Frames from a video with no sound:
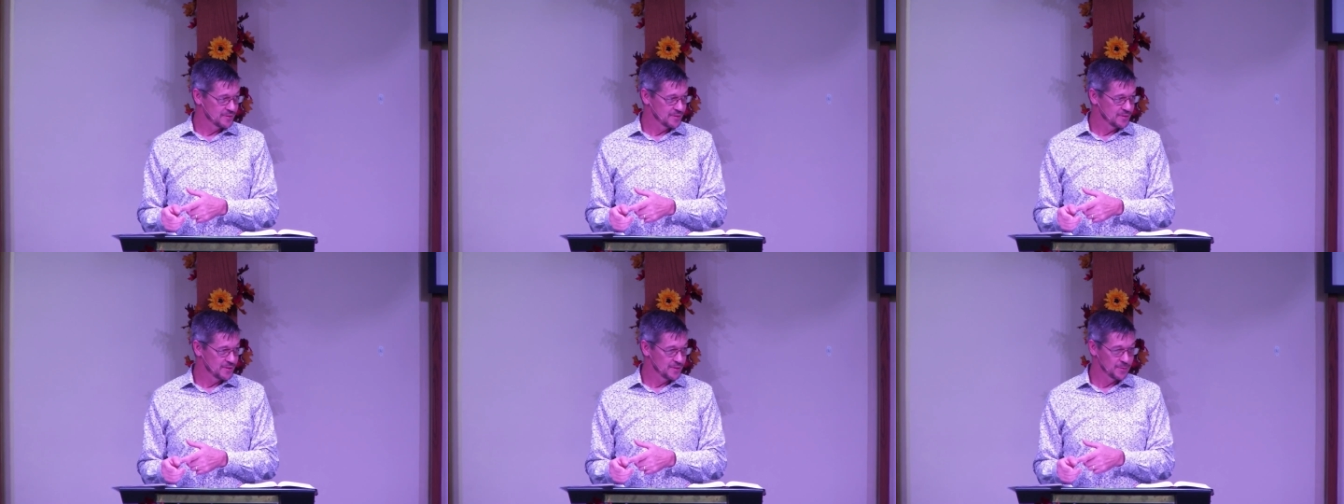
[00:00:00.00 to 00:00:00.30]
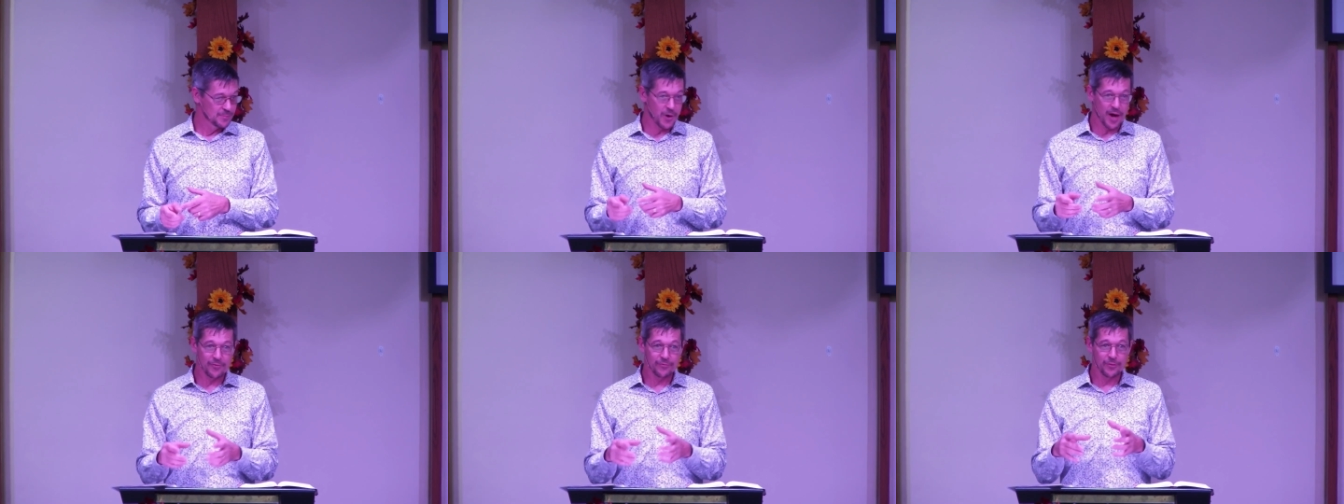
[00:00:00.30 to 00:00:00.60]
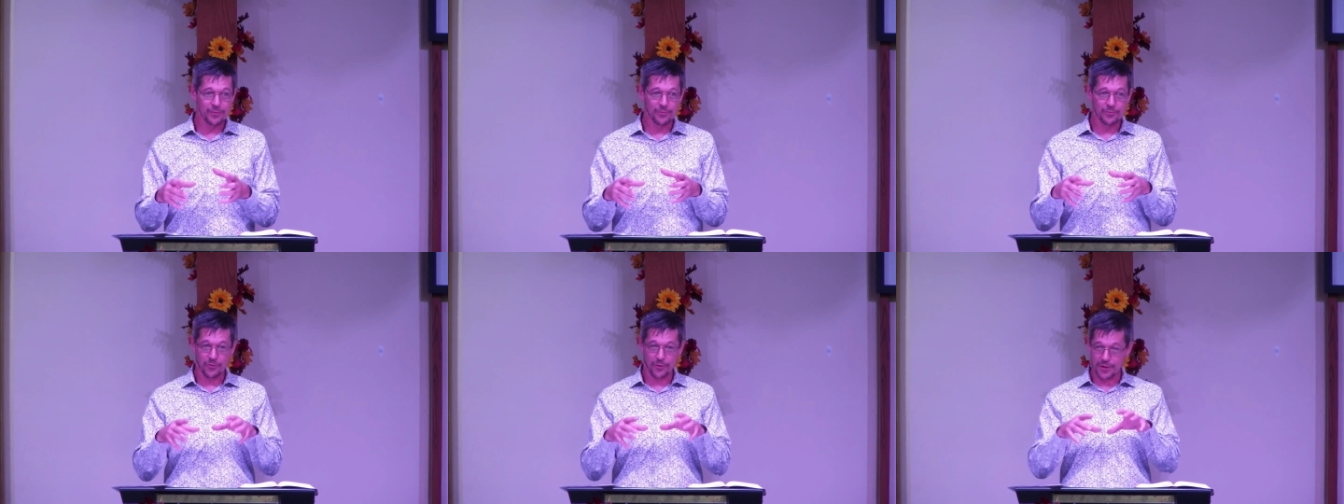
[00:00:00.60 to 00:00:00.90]
The
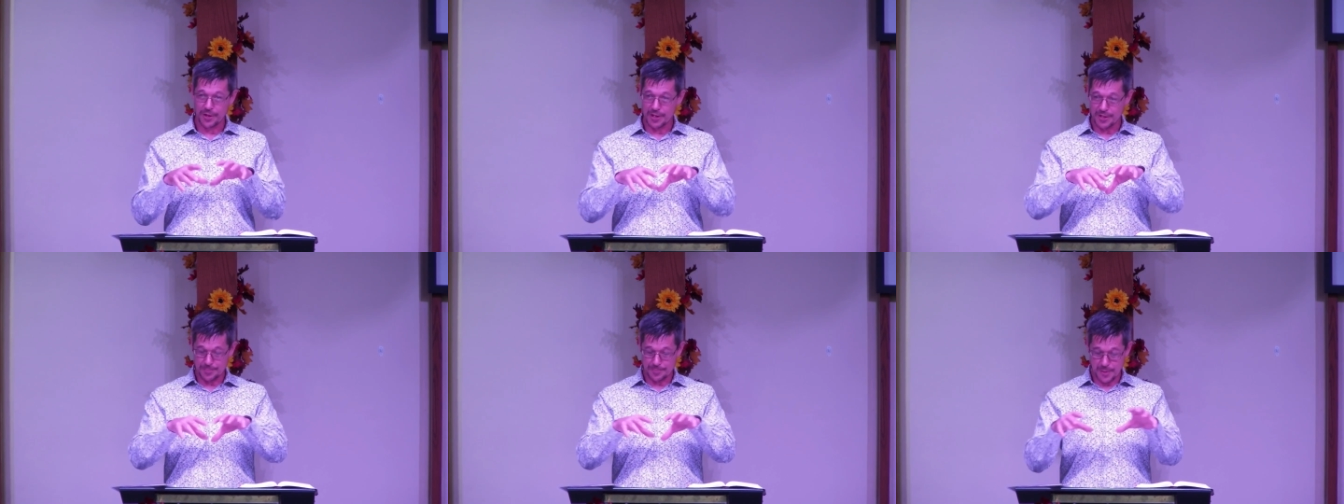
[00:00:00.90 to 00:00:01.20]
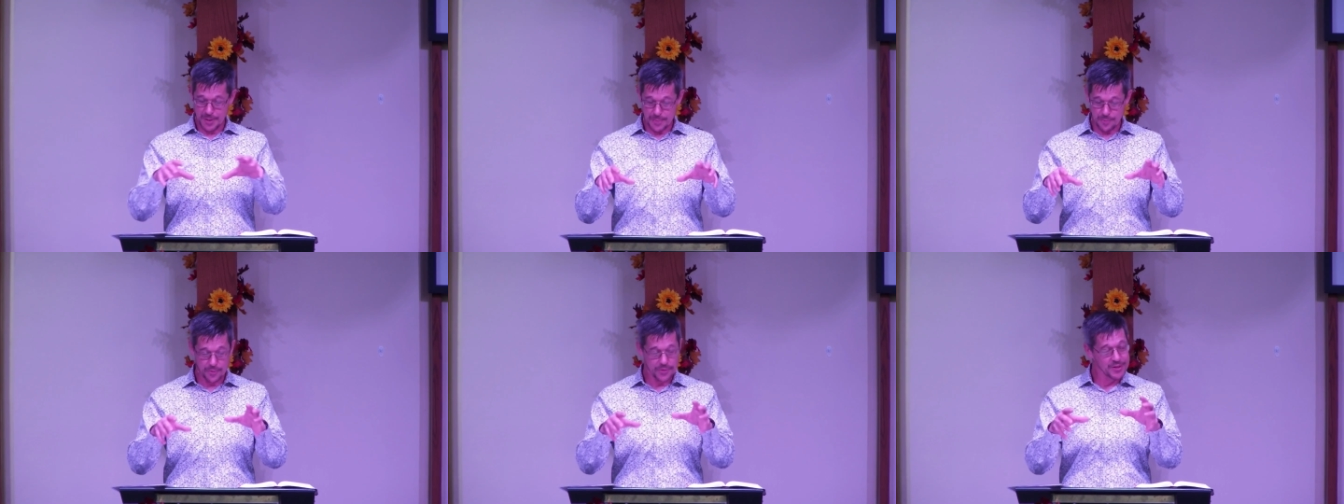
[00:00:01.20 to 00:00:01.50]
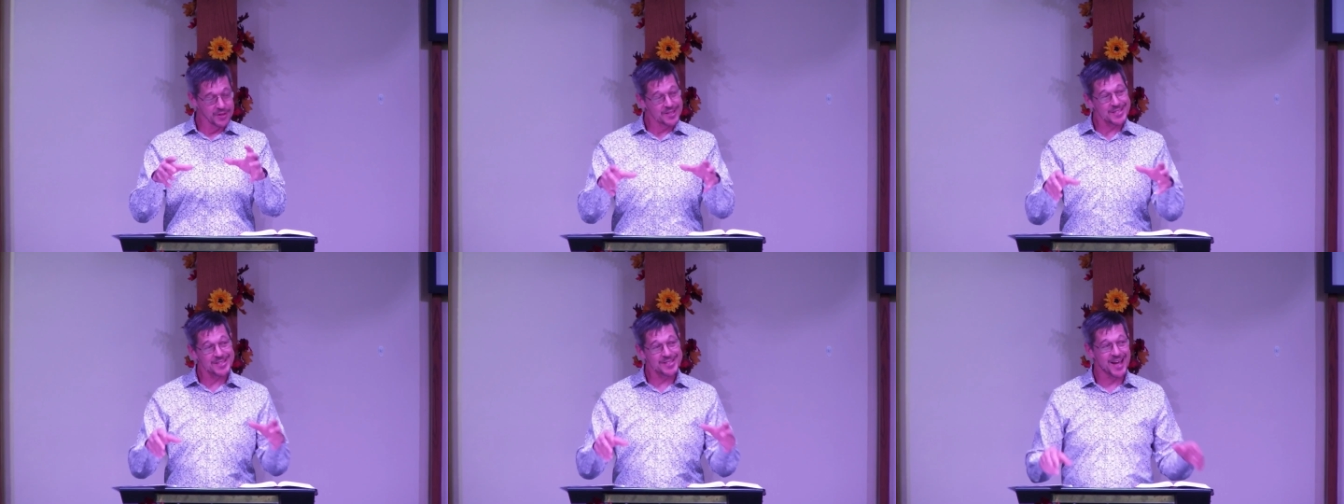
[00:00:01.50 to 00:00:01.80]
proverb for these people in
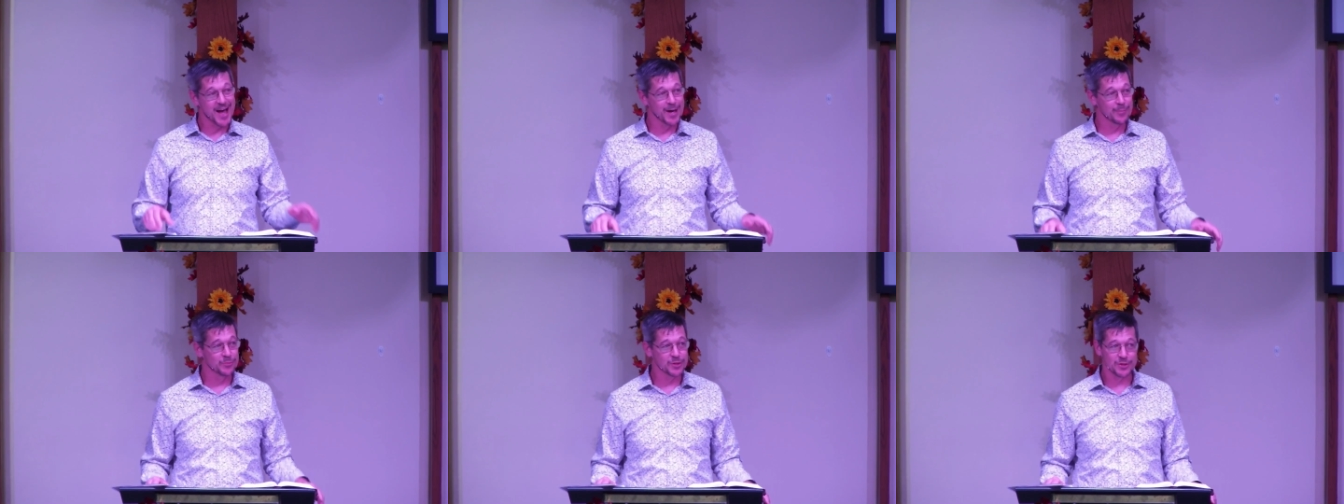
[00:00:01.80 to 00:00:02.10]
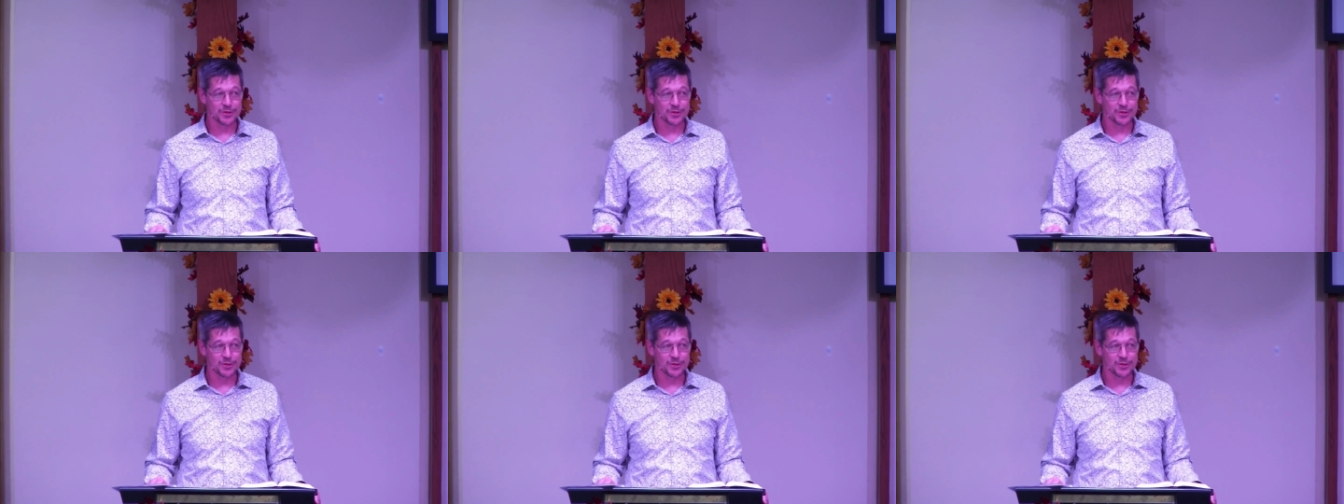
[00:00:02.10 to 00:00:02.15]
this time was